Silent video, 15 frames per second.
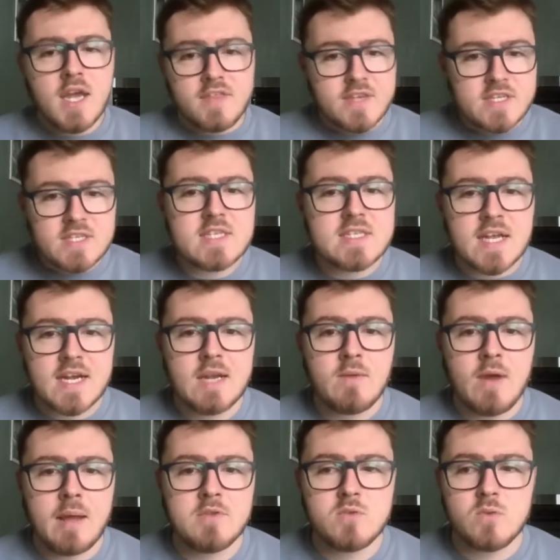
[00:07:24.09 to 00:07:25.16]
This is exactly
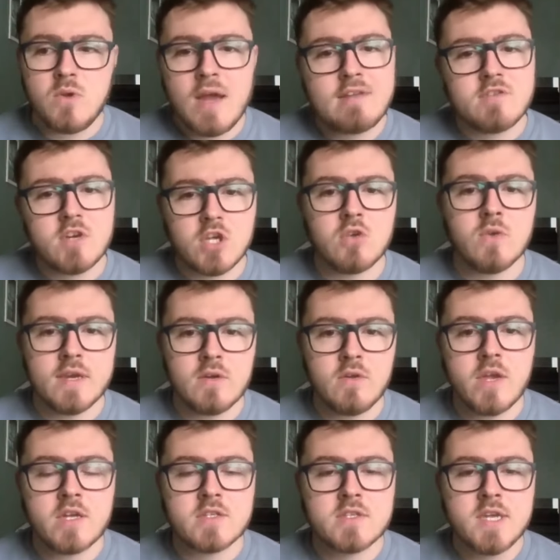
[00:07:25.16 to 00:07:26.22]
what happens when you have an acute
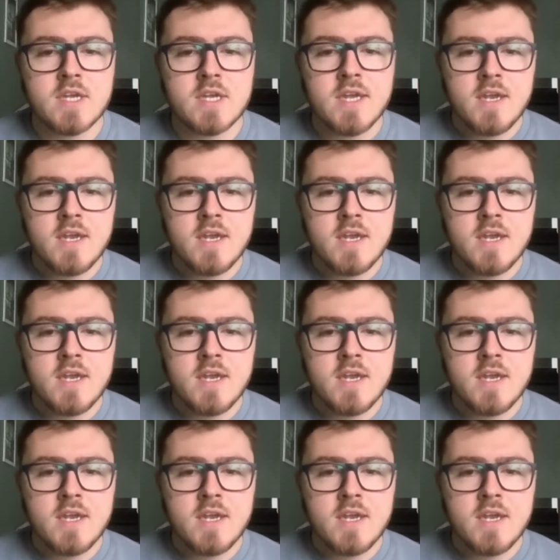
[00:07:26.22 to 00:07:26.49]
illness.